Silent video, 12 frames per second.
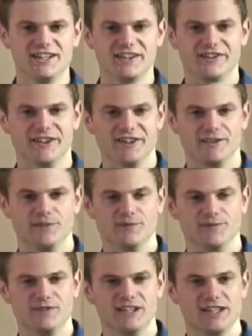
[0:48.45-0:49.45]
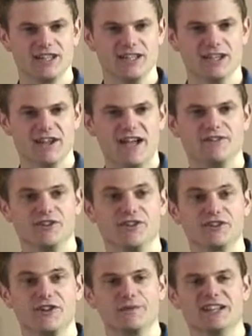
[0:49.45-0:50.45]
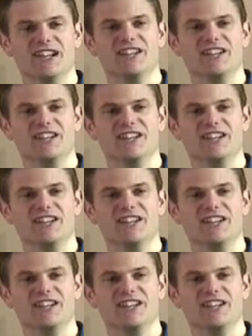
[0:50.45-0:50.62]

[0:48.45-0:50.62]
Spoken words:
So, you know, ever since I've been in